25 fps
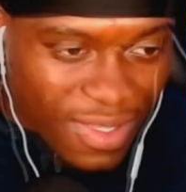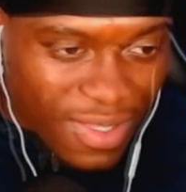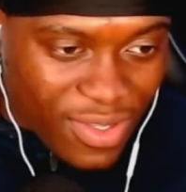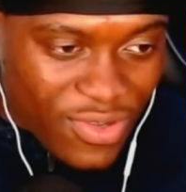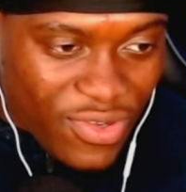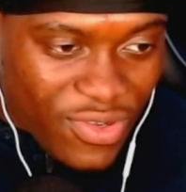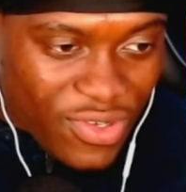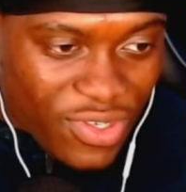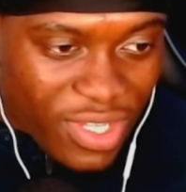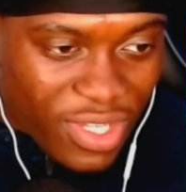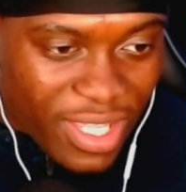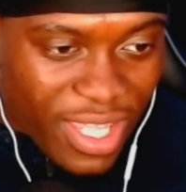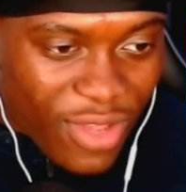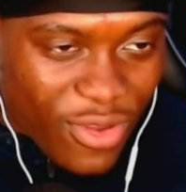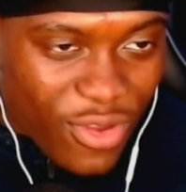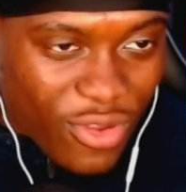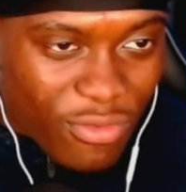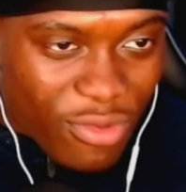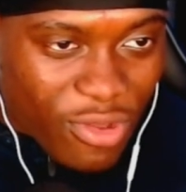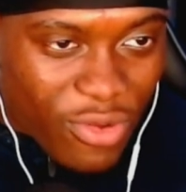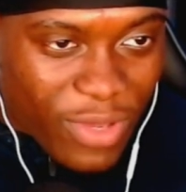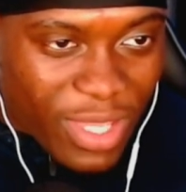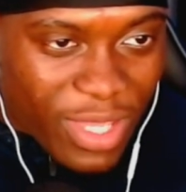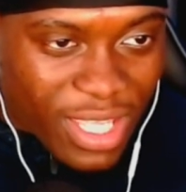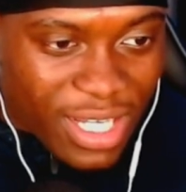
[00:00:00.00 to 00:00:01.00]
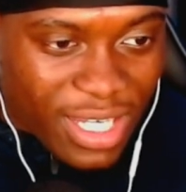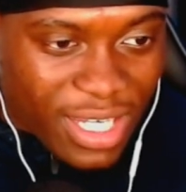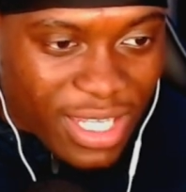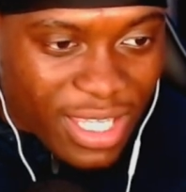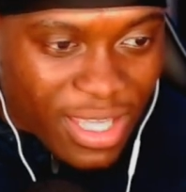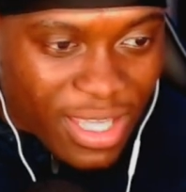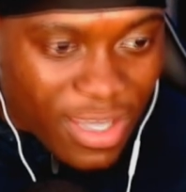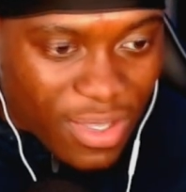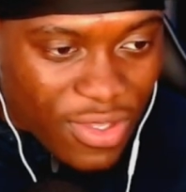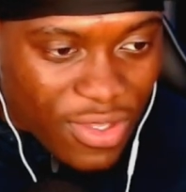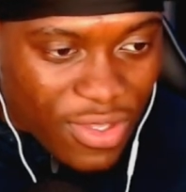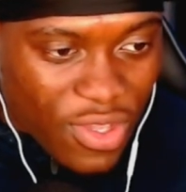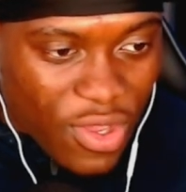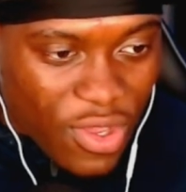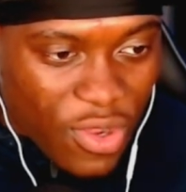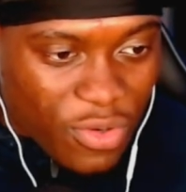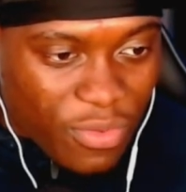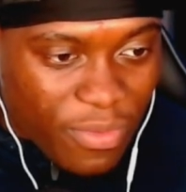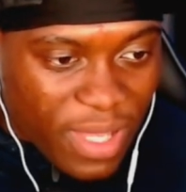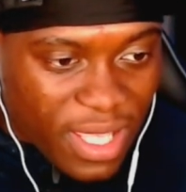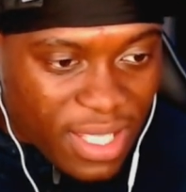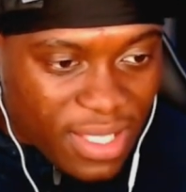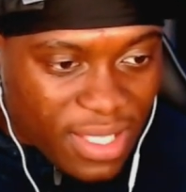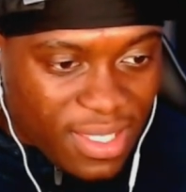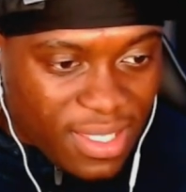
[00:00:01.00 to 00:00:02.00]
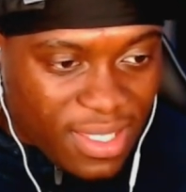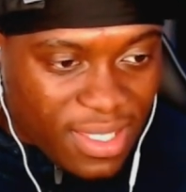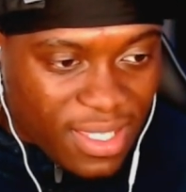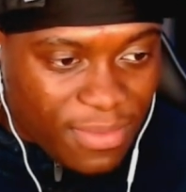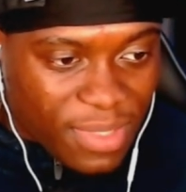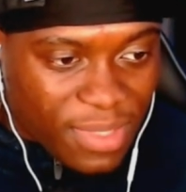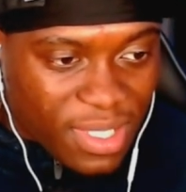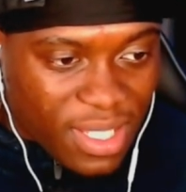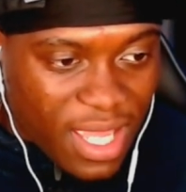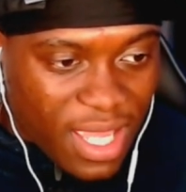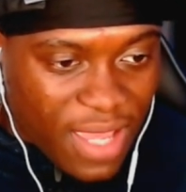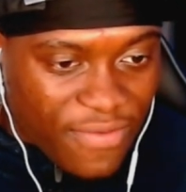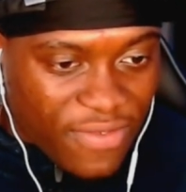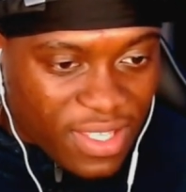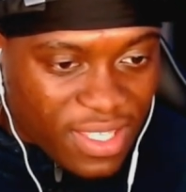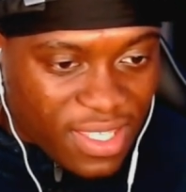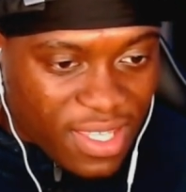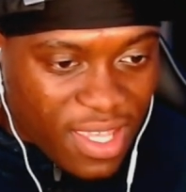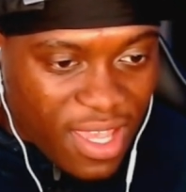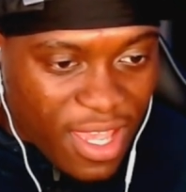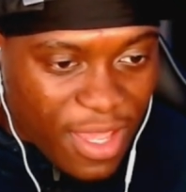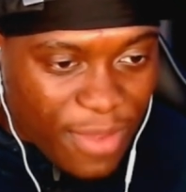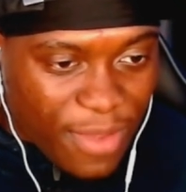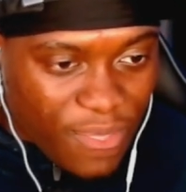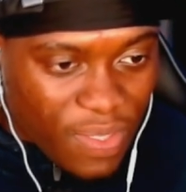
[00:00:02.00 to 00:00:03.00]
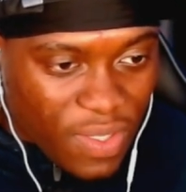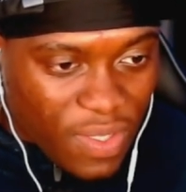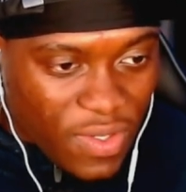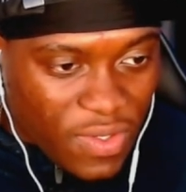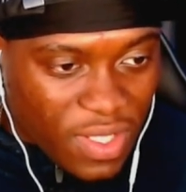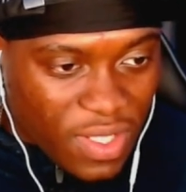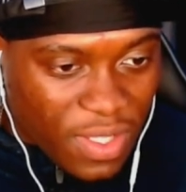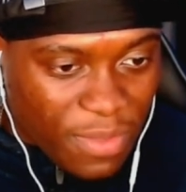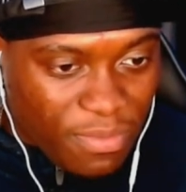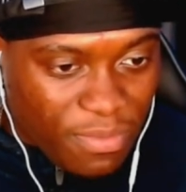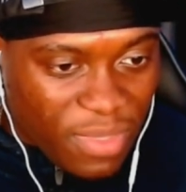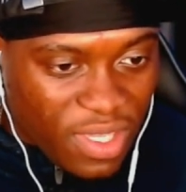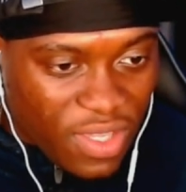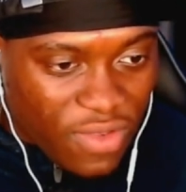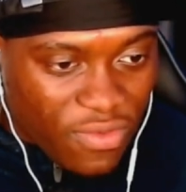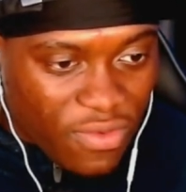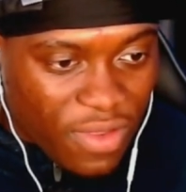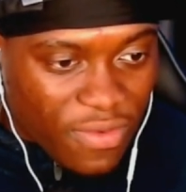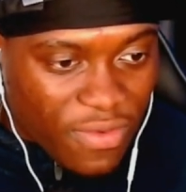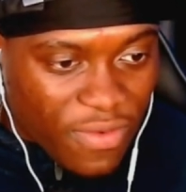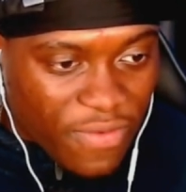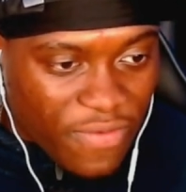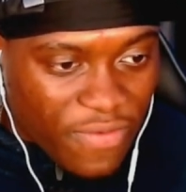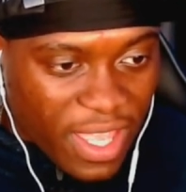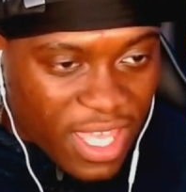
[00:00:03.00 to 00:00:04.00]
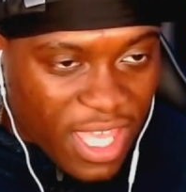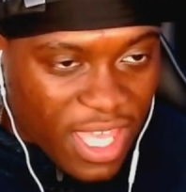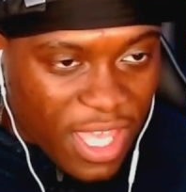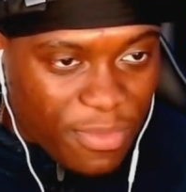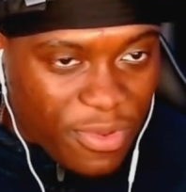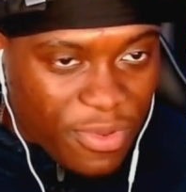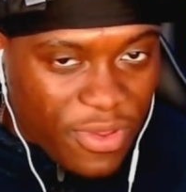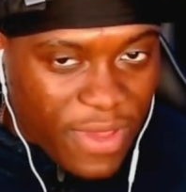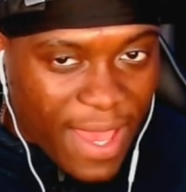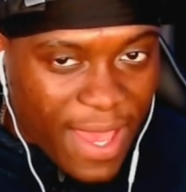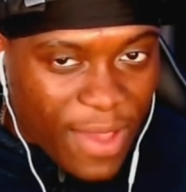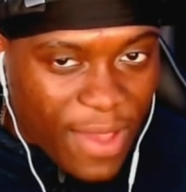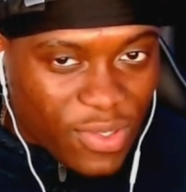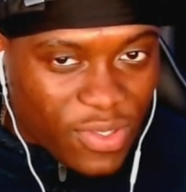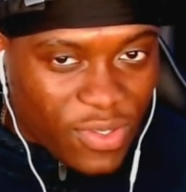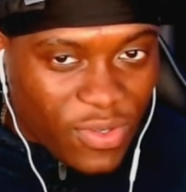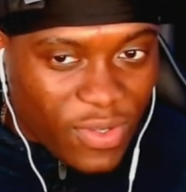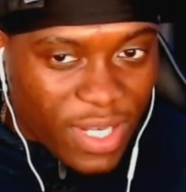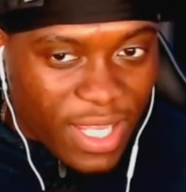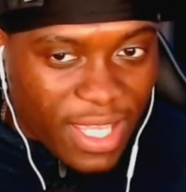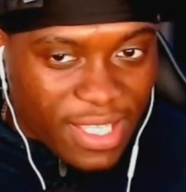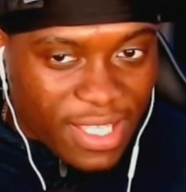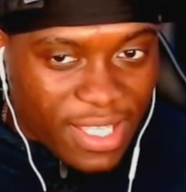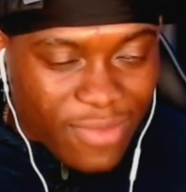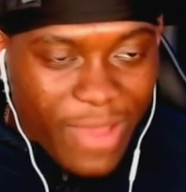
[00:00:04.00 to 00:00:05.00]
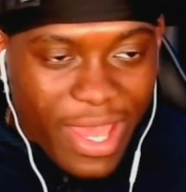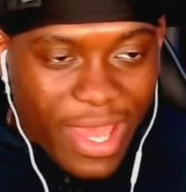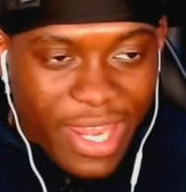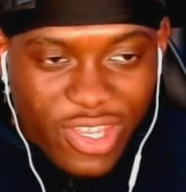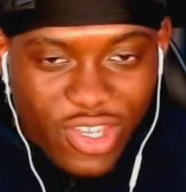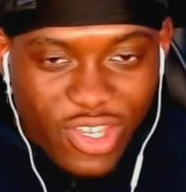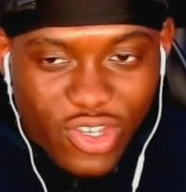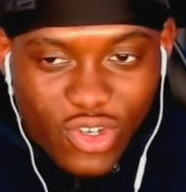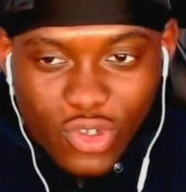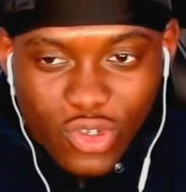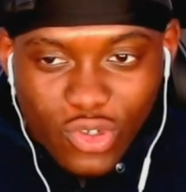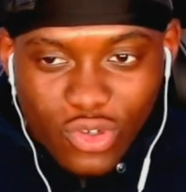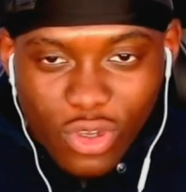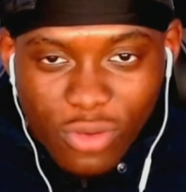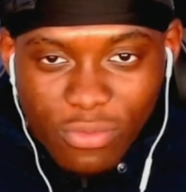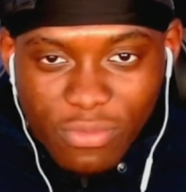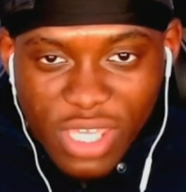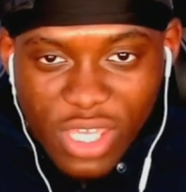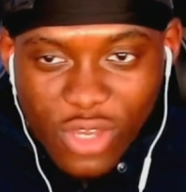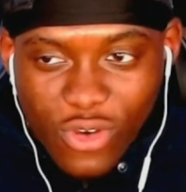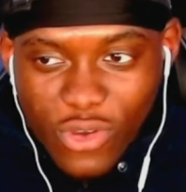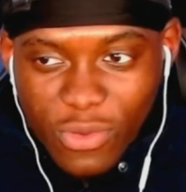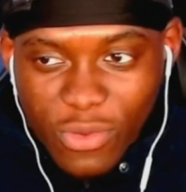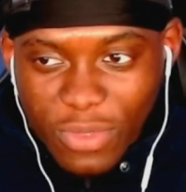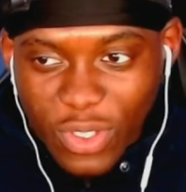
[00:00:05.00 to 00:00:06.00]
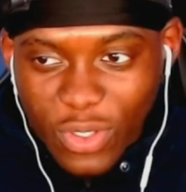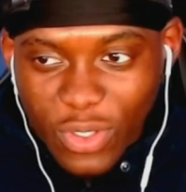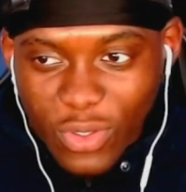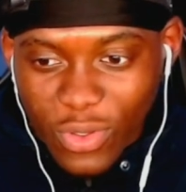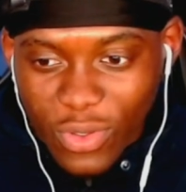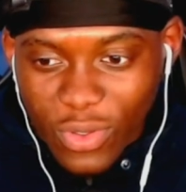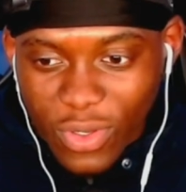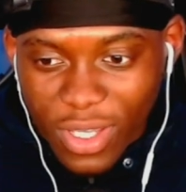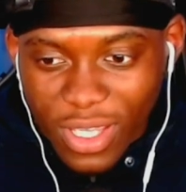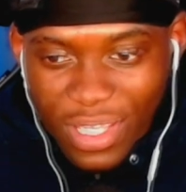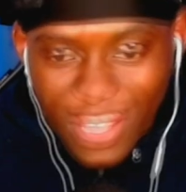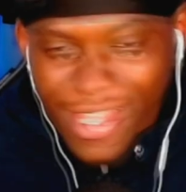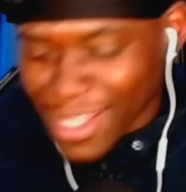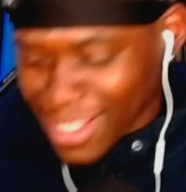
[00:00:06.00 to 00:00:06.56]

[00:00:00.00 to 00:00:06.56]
You should get home quickly. Your old man seems like the type who'd give me grief if I kept you out too late. So why don't you not drop me home too?